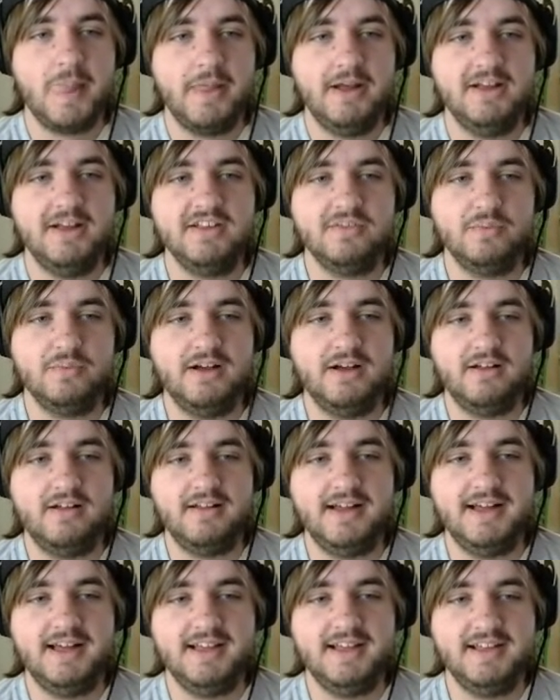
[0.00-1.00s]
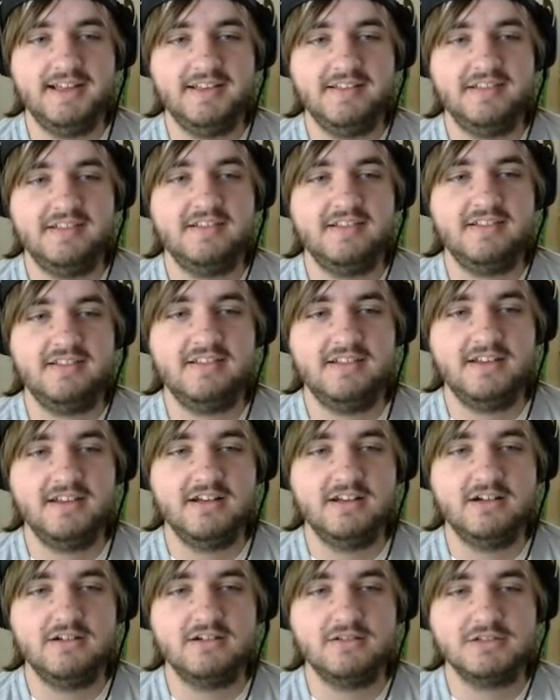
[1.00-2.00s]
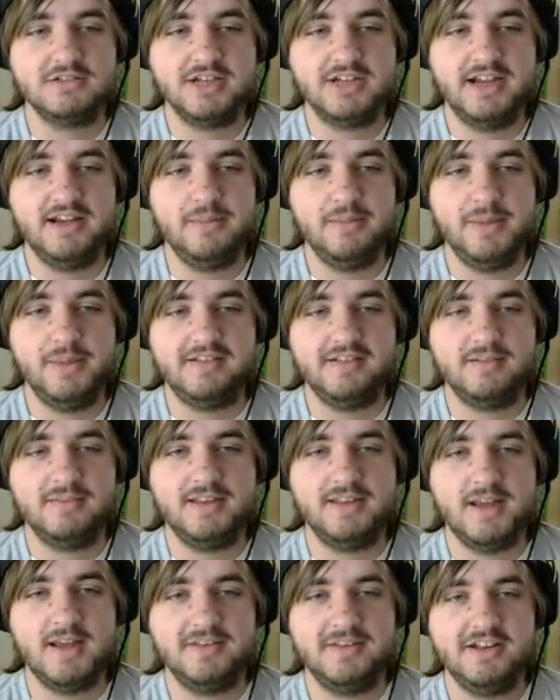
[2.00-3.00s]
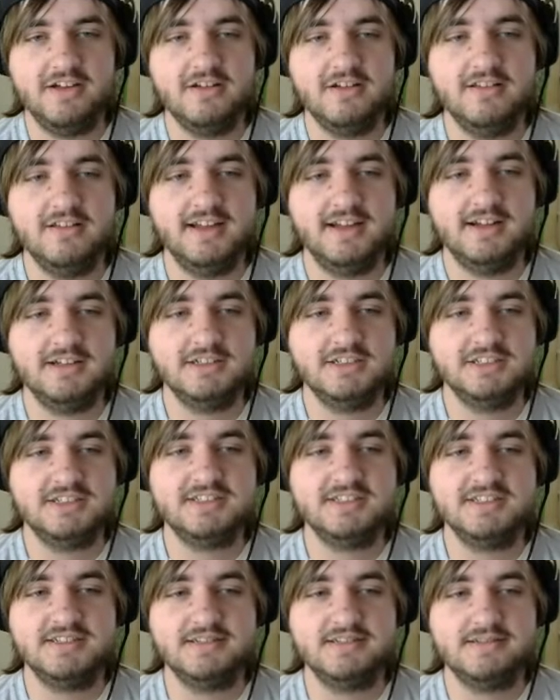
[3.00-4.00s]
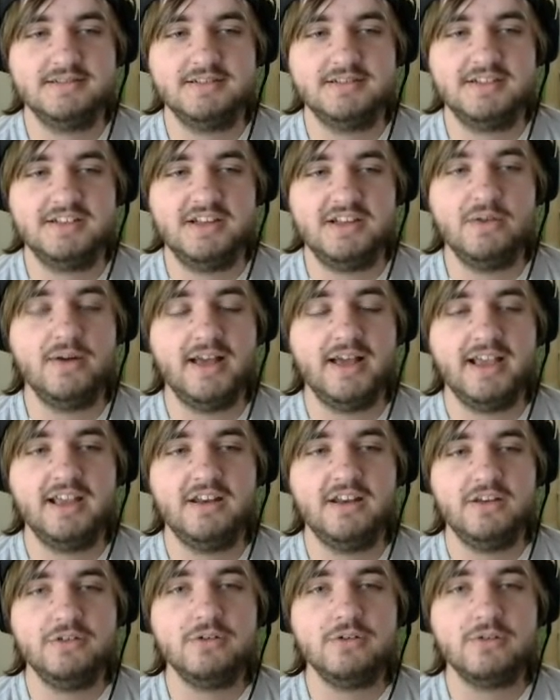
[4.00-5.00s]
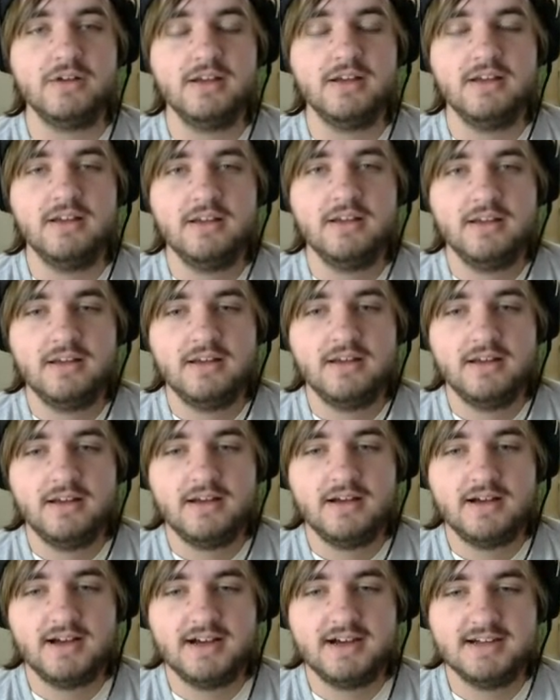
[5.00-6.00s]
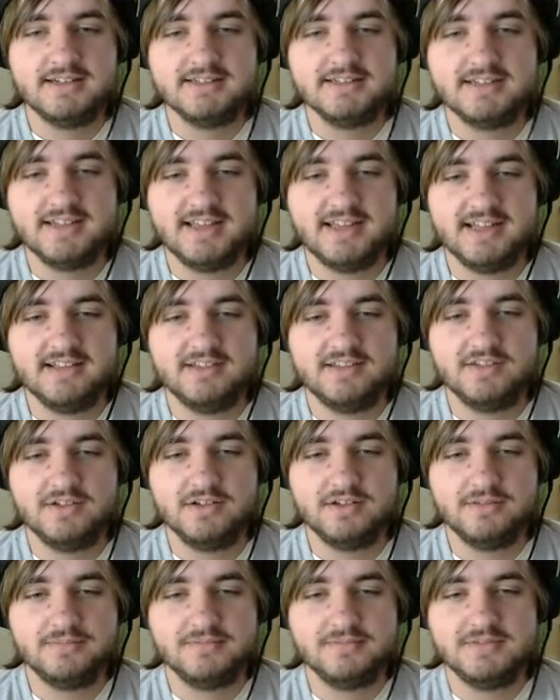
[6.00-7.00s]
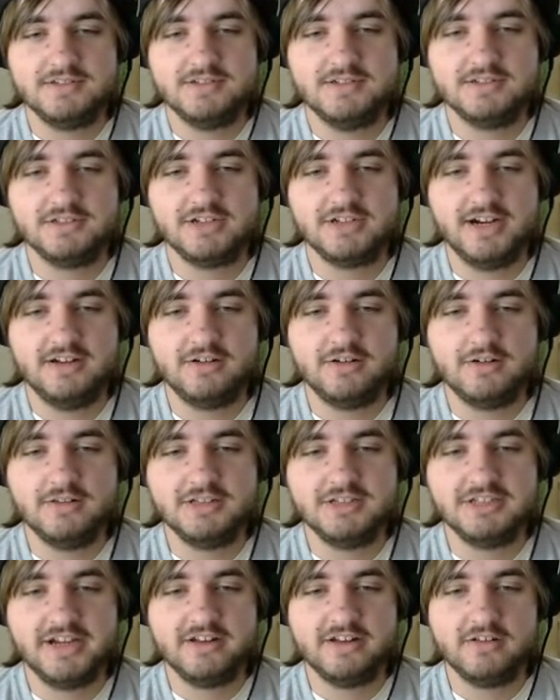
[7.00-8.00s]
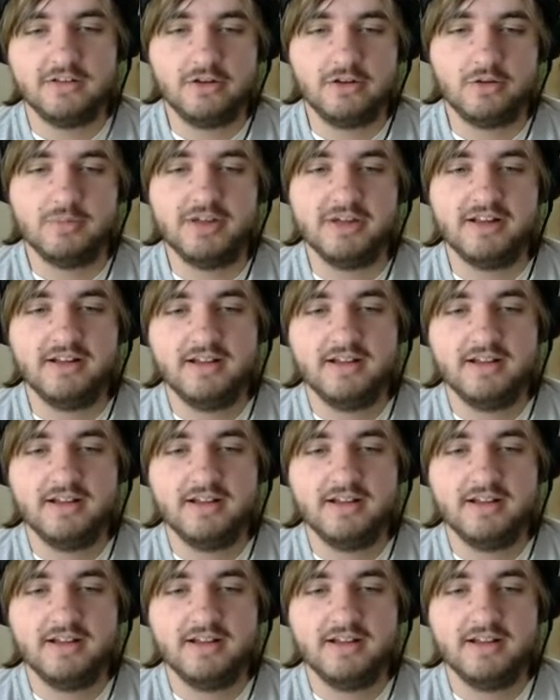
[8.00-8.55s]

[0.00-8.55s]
as well as, you know, trying to make some steps here and there just to see what I can do to try to grow the channel a little bit.